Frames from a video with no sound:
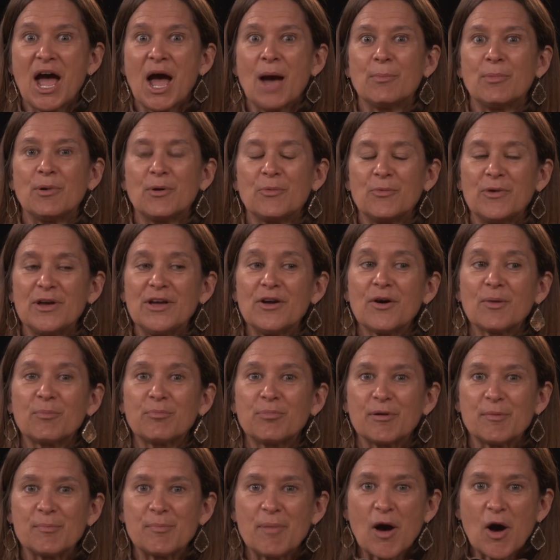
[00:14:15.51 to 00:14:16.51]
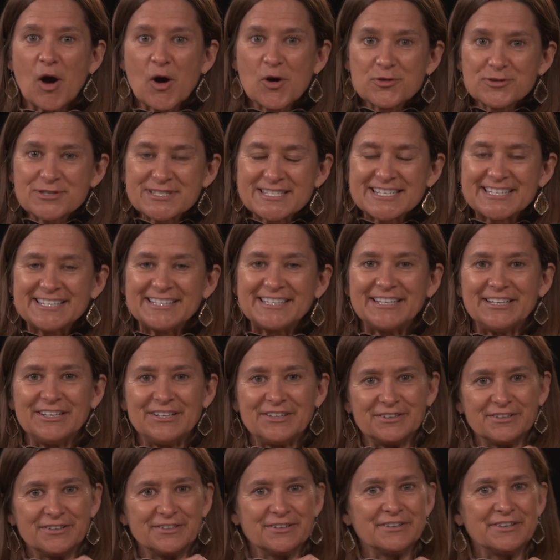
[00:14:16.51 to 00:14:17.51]
but we are proposing
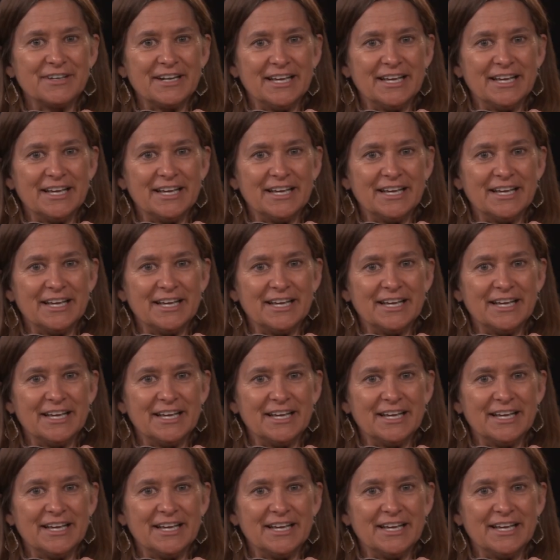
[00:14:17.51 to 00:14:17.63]
here